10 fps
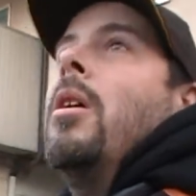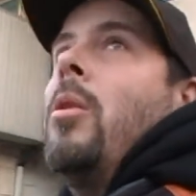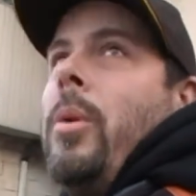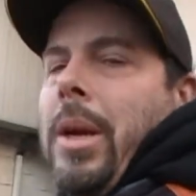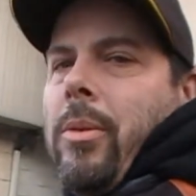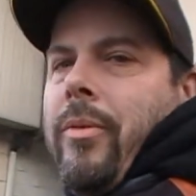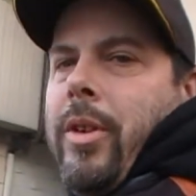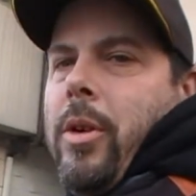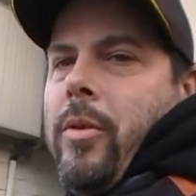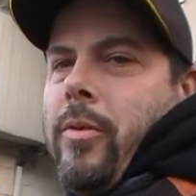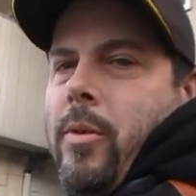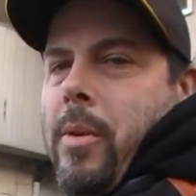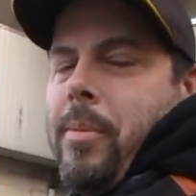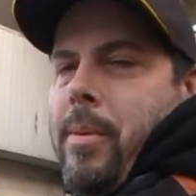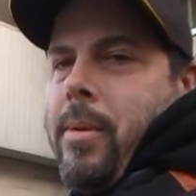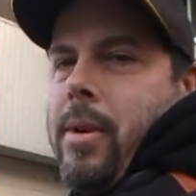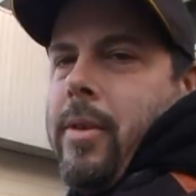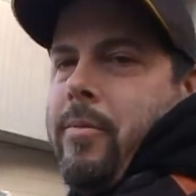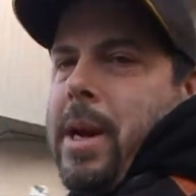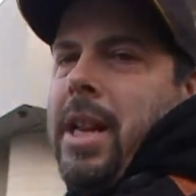quick review
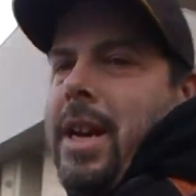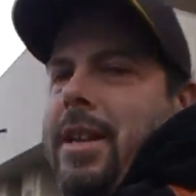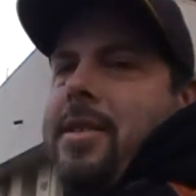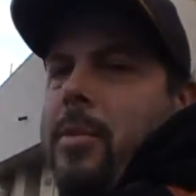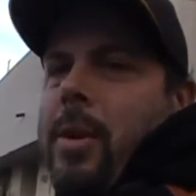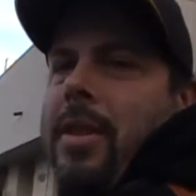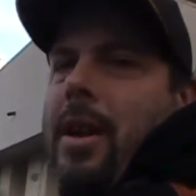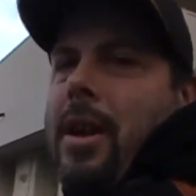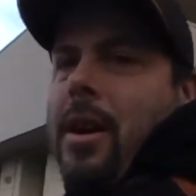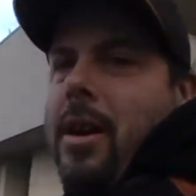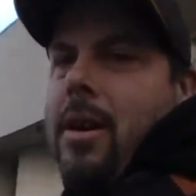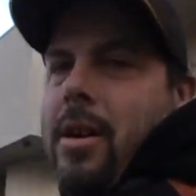of my lights and what they are.